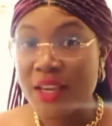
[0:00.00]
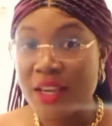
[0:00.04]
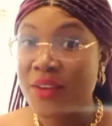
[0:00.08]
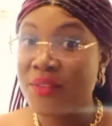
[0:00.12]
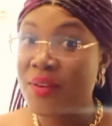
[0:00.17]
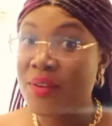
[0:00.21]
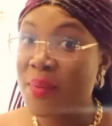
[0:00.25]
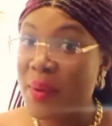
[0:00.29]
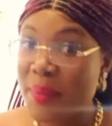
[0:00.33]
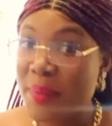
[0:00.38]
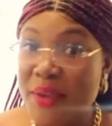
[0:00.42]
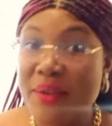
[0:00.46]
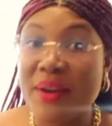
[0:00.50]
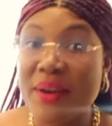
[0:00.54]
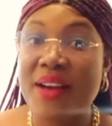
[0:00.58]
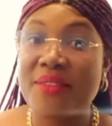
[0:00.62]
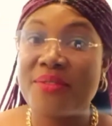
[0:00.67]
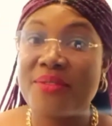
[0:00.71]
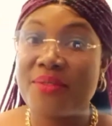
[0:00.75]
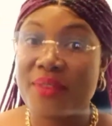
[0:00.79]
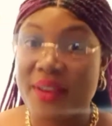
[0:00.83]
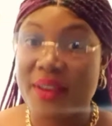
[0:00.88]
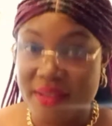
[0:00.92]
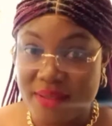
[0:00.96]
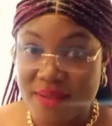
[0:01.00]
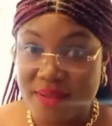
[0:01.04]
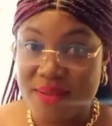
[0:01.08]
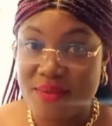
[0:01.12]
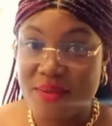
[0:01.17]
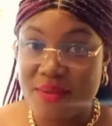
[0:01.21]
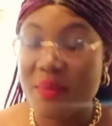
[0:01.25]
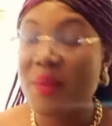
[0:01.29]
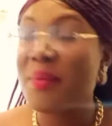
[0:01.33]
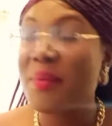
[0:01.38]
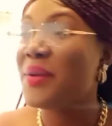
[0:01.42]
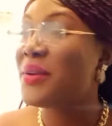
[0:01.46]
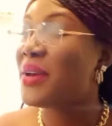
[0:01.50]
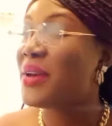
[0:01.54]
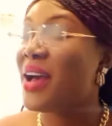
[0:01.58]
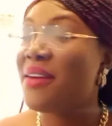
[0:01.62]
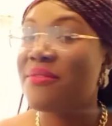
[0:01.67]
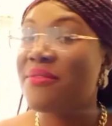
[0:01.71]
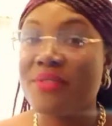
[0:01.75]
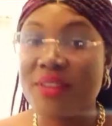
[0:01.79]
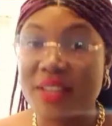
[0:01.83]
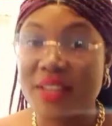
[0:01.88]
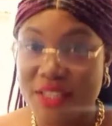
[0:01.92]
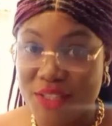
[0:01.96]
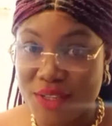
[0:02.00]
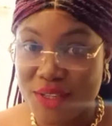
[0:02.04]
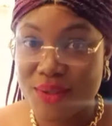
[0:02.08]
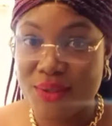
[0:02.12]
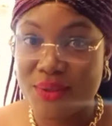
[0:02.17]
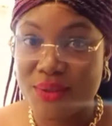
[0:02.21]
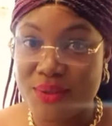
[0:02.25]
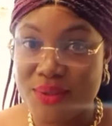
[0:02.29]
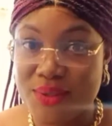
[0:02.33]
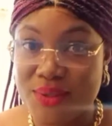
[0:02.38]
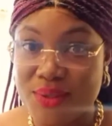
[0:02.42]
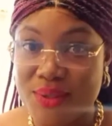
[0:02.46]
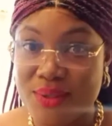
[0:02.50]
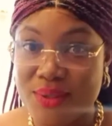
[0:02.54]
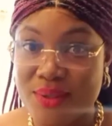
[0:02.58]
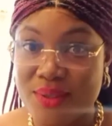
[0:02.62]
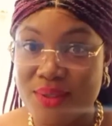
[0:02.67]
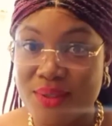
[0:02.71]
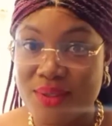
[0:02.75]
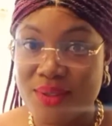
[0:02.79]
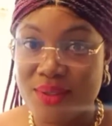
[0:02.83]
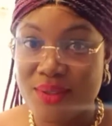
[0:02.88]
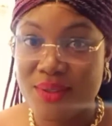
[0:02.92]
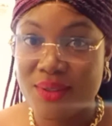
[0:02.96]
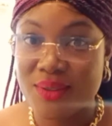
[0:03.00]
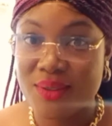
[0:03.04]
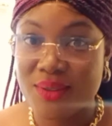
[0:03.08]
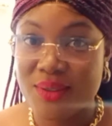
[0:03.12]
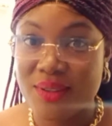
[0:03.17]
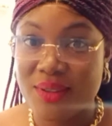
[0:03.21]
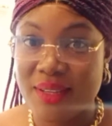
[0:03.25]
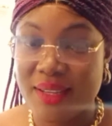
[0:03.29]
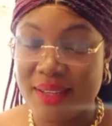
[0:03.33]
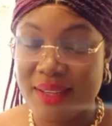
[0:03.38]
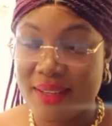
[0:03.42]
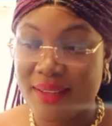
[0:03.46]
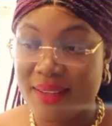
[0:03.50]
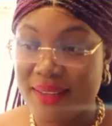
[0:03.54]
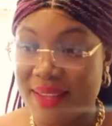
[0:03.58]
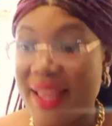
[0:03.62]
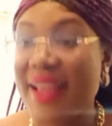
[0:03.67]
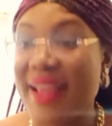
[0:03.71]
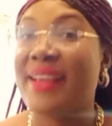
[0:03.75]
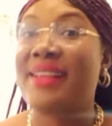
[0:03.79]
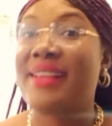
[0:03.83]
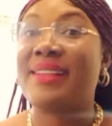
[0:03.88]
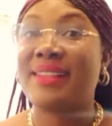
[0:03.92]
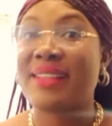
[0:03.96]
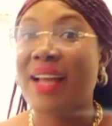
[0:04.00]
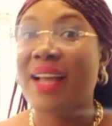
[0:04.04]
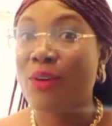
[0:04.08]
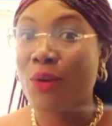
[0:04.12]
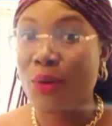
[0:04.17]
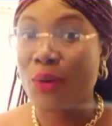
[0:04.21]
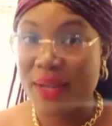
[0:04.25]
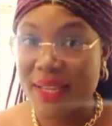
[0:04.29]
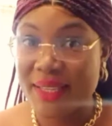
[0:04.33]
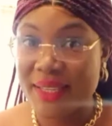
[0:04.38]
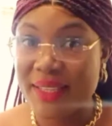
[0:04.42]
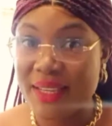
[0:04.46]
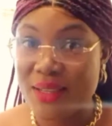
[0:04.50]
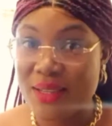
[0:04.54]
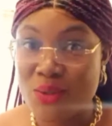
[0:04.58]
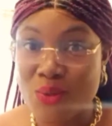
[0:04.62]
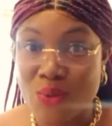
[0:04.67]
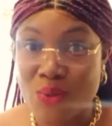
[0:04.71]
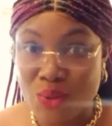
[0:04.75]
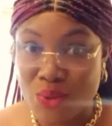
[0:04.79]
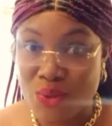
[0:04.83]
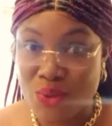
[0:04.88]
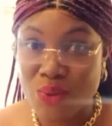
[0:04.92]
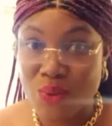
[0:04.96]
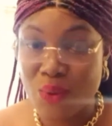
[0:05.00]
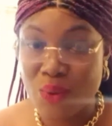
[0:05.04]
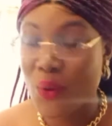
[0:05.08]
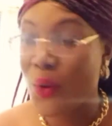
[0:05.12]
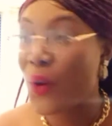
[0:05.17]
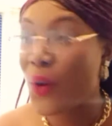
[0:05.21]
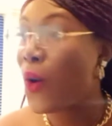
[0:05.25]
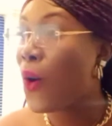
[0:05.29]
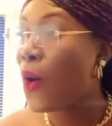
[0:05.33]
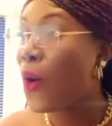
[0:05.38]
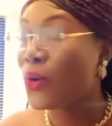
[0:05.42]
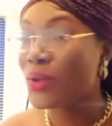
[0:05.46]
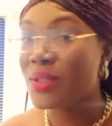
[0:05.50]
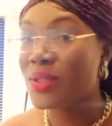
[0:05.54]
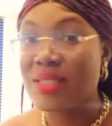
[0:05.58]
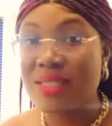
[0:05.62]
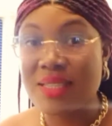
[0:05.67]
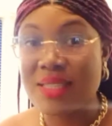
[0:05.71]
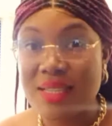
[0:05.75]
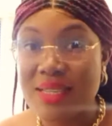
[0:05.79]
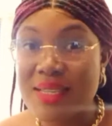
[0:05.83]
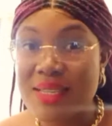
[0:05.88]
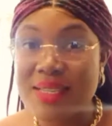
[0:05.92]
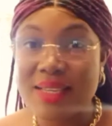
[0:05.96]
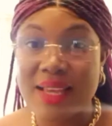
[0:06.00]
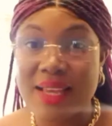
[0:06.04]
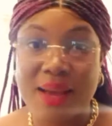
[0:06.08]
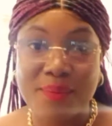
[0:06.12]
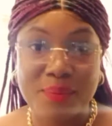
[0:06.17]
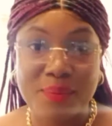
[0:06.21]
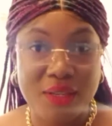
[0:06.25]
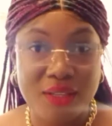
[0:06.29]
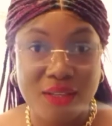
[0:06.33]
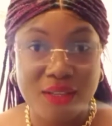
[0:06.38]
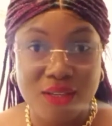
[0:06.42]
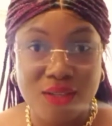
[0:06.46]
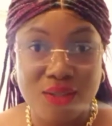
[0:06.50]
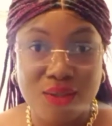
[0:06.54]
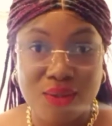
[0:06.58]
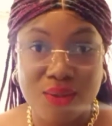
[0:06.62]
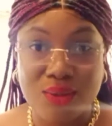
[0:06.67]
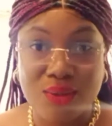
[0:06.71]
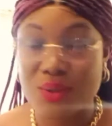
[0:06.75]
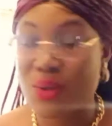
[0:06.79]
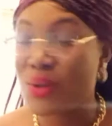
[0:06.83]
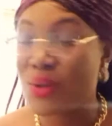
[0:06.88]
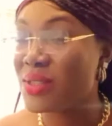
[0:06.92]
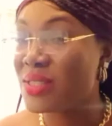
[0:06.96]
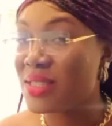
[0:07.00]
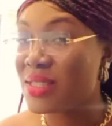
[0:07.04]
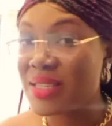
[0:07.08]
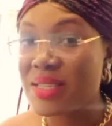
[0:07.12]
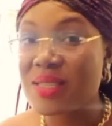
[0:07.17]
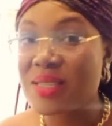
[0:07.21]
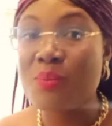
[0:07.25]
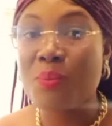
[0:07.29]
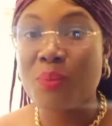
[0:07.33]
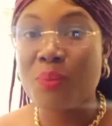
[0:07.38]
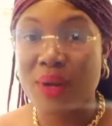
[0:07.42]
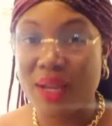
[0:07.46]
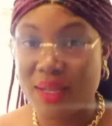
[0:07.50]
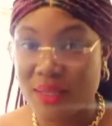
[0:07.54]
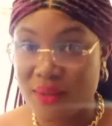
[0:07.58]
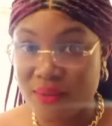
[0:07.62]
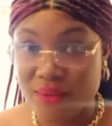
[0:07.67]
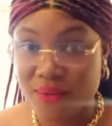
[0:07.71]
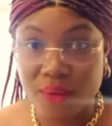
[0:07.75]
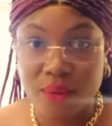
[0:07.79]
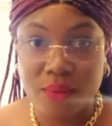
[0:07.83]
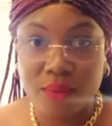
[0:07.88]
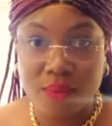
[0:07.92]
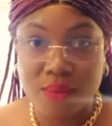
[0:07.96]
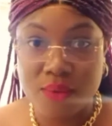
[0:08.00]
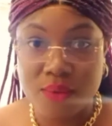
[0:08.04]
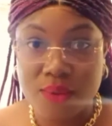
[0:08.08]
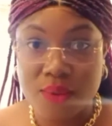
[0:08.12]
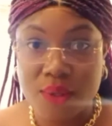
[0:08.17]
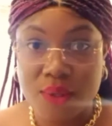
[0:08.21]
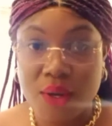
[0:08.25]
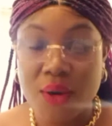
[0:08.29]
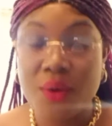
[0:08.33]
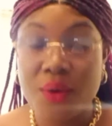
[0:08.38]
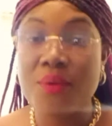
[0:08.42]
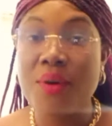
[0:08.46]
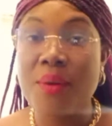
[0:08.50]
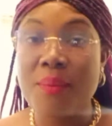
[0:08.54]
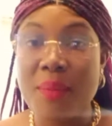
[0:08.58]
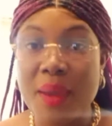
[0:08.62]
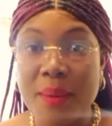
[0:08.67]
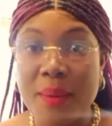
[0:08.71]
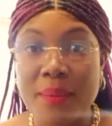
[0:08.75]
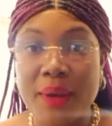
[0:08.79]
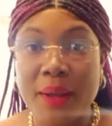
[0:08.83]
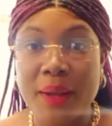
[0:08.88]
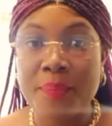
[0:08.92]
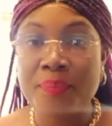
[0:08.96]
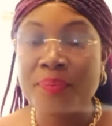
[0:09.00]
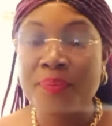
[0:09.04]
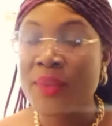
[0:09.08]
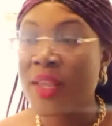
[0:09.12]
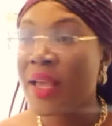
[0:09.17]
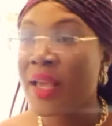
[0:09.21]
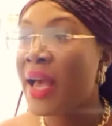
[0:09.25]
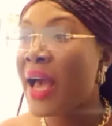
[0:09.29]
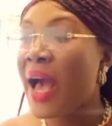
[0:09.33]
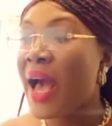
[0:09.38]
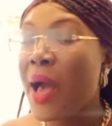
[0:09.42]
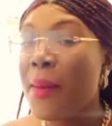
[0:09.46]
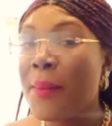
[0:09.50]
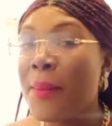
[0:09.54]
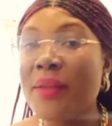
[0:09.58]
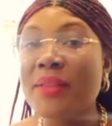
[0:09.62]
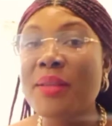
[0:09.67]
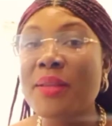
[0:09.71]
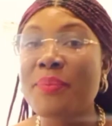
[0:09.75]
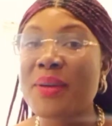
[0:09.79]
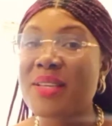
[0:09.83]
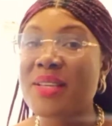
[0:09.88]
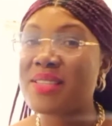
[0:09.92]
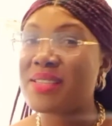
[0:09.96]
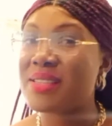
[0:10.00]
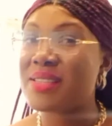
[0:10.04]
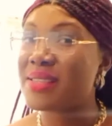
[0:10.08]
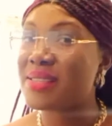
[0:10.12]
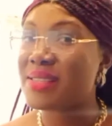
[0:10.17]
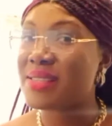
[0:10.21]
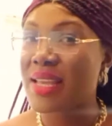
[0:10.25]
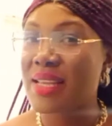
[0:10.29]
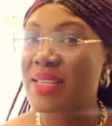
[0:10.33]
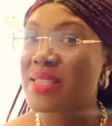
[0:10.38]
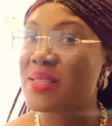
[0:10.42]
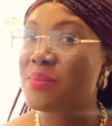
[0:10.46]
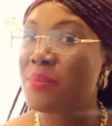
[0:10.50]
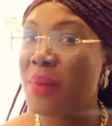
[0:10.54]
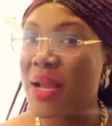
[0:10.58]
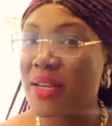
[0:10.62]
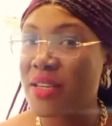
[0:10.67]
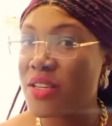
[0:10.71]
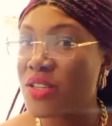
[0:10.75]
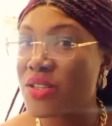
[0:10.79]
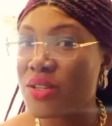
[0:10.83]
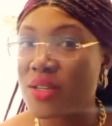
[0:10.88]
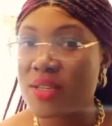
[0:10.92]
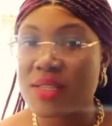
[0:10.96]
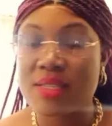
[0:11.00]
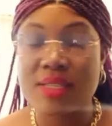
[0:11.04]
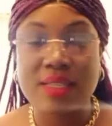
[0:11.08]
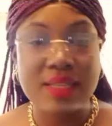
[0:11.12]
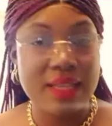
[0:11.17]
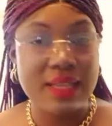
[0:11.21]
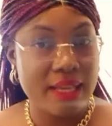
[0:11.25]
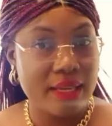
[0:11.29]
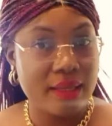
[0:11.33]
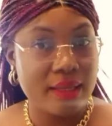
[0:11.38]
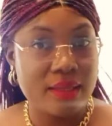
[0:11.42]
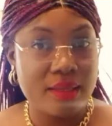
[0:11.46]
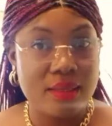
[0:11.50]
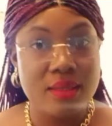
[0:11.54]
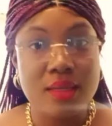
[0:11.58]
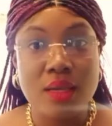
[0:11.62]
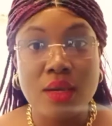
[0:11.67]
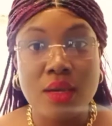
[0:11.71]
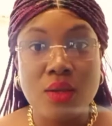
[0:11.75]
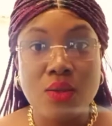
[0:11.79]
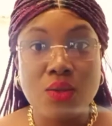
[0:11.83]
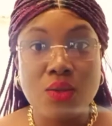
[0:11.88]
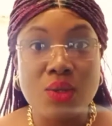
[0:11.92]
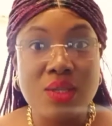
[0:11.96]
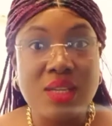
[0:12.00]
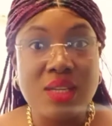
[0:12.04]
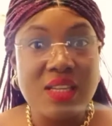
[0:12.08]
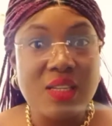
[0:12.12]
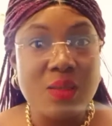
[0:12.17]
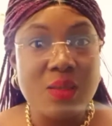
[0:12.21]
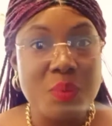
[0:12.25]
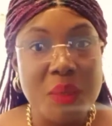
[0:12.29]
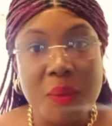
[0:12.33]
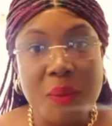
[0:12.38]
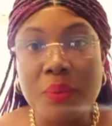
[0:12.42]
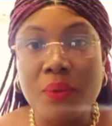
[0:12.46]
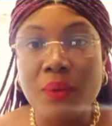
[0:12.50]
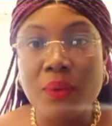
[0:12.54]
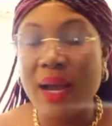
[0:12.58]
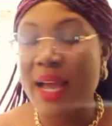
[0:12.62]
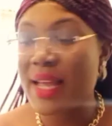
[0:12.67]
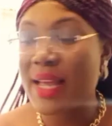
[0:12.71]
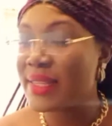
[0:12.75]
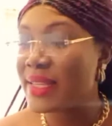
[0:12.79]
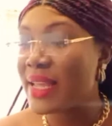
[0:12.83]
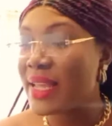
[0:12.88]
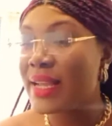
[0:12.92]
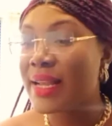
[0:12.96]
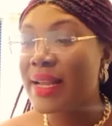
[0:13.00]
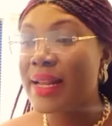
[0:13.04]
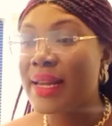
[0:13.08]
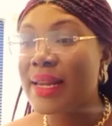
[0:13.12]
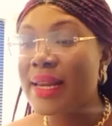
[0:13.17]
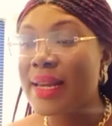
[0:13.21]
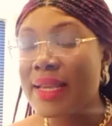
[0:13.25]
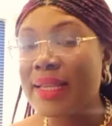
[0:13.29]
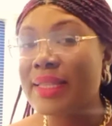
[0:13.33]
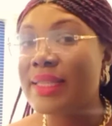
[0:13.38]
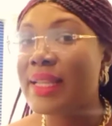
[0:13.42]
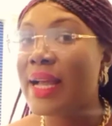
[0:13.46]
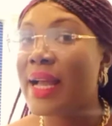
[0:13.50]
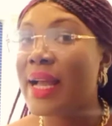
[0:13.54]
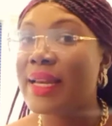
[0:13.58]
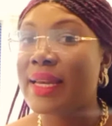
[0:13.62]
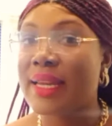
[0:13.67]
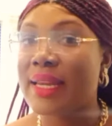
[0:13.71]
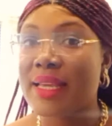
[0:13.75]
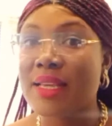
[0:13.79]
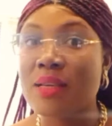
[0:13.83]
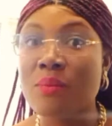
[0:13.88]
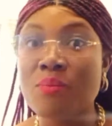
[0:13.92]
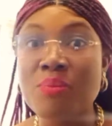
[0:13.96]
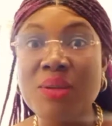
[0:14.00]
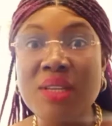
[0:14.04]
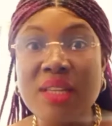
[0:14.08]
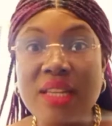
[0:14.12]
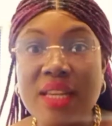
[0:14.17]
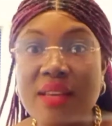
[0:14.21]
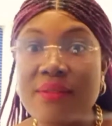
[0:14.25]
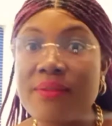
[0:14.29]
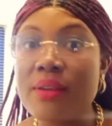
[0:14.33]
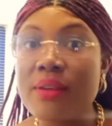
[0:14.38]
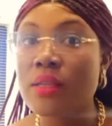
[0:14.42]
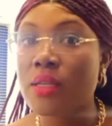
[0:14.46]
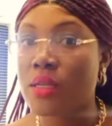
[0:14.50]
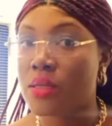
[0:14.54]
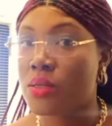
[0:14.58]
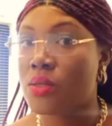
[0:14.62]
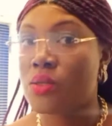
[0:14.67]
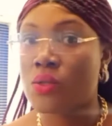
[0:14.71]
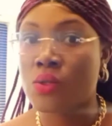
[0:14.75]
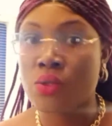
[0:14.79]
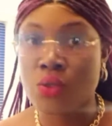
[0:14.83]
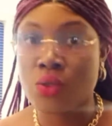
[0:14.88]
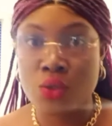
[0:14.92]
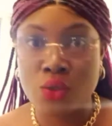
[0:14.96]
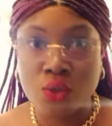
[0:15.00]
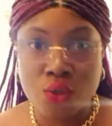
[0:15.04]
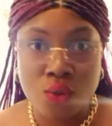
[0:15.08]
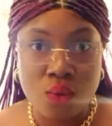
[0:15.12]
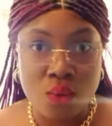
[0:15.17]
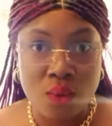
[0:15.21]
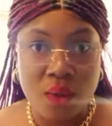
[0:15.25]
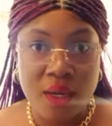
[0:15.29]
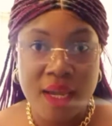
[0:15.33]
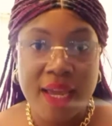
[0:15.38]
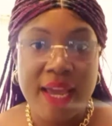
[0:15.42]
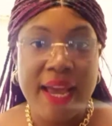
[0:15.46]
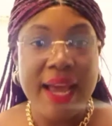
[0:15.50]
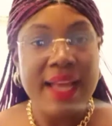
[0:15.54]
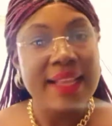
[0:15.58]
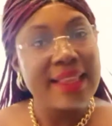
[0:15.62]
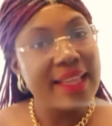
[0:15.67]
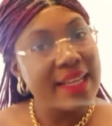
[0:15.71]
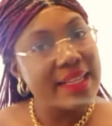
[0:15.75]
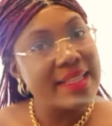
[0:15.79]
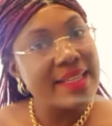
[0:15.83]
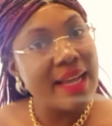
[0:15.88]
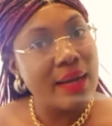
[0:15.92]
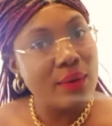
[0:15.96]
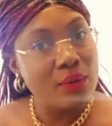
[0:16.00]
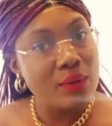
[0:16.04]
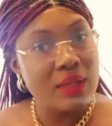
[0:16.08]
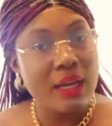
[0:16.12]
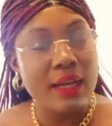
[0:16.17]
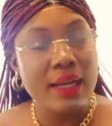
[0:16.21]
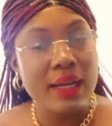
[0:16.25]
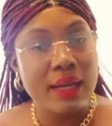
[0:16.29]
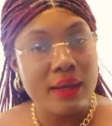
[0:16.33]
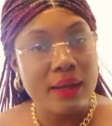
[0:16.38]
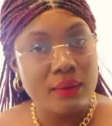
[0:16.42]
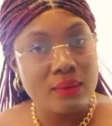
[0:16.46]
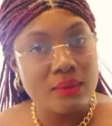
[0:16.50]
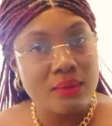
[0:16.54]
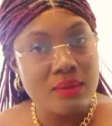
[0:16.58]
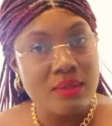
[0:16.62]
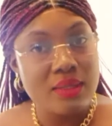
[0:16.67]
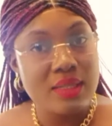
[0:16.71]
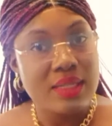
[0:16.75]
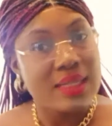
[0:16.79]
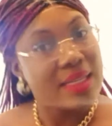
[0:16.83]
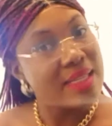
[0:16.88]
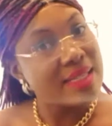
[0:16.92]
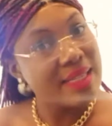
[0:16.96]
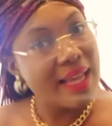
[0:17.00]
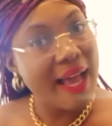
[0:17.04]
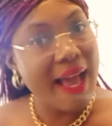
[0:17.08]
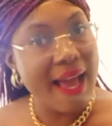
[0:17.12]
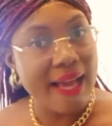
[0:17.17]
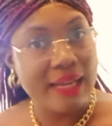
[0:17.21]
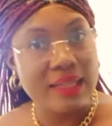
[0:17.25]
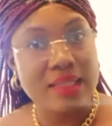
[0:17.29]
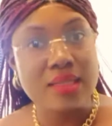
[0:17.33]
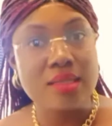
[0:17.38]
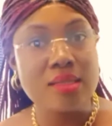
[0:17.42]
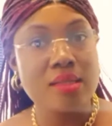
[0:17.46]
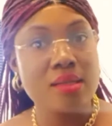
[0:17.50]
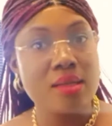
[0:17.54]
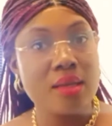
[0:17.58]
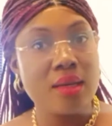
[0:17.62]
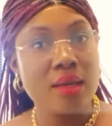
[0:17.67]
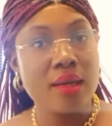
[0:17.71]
Remember, you have friends. Remember, you have relations, like, that are connected to you on these applications, on these platforms. Remember, how about the person sends malicious links to these people, and they click that link believing it is you, and then their own account is hacked?